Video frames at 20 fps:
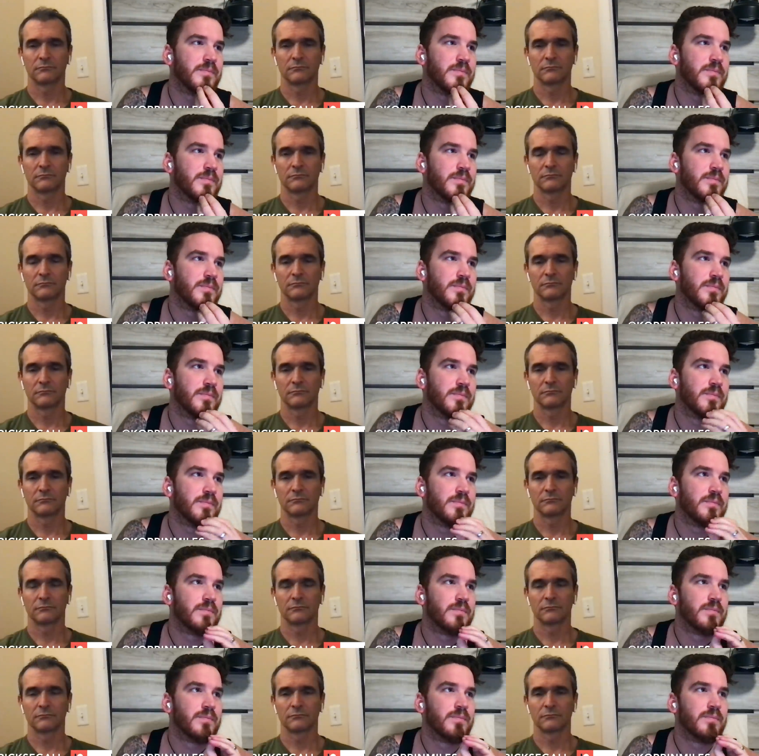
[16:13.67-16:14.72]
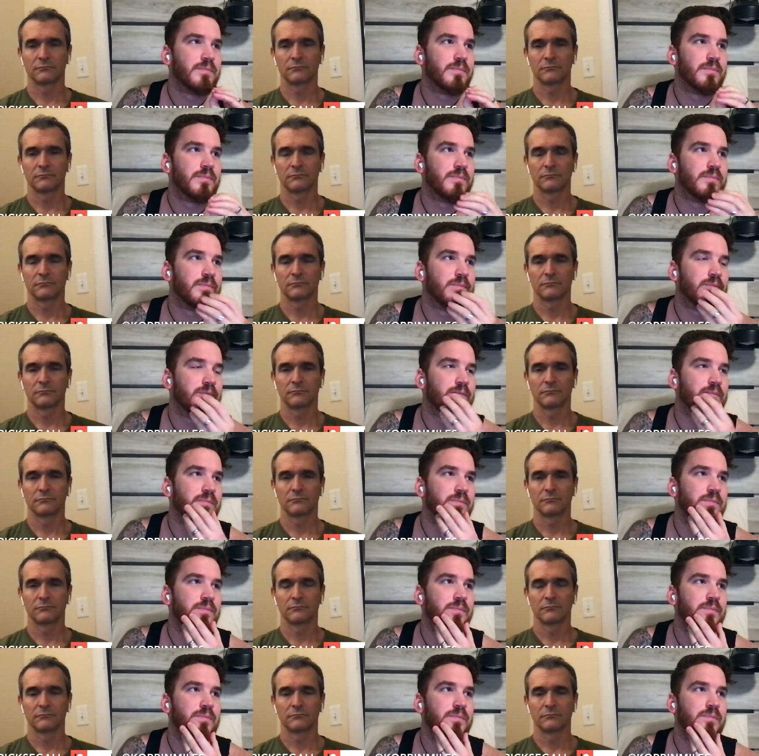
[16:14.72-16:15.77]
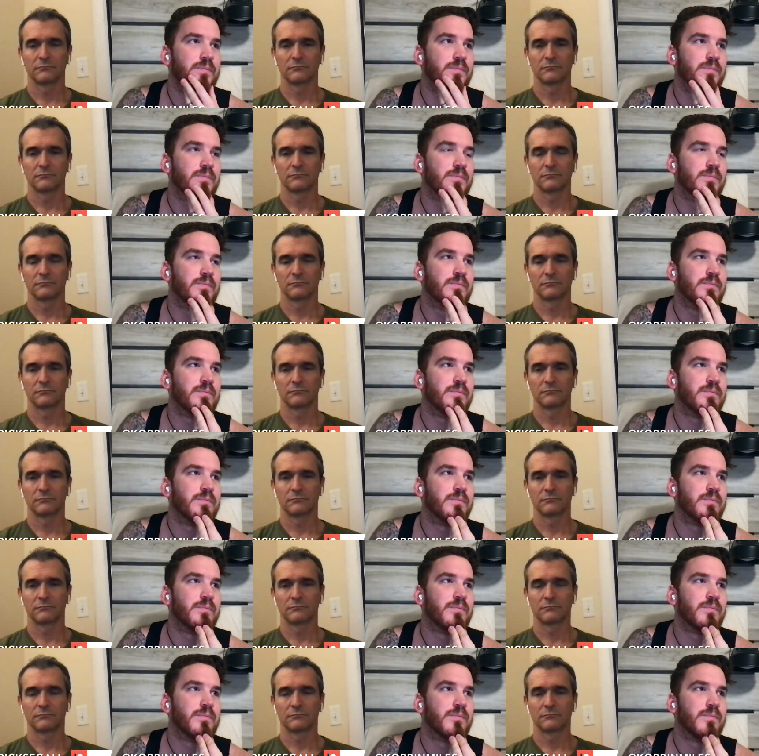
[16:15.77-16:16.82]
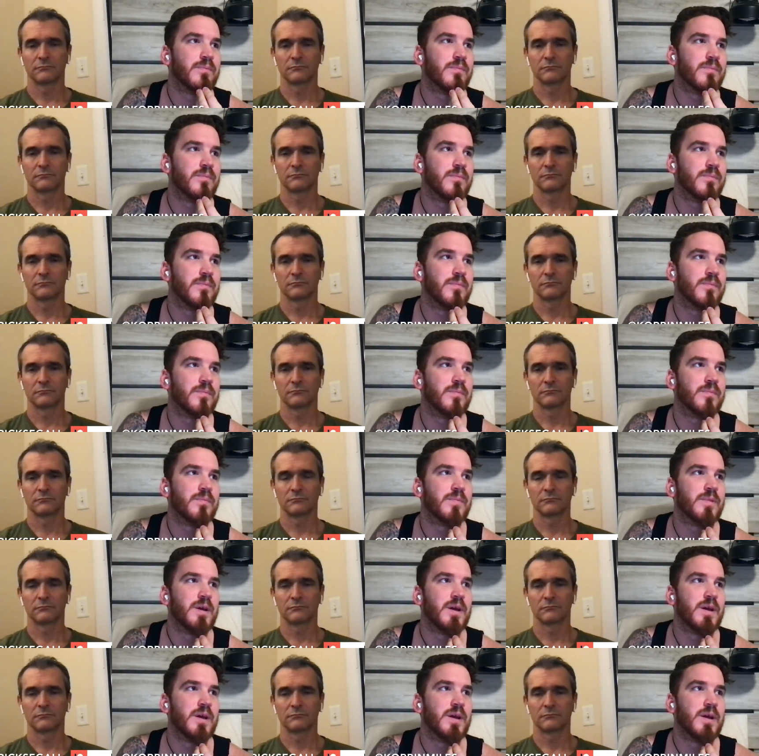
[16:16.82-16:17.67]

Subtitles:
Nothing is said.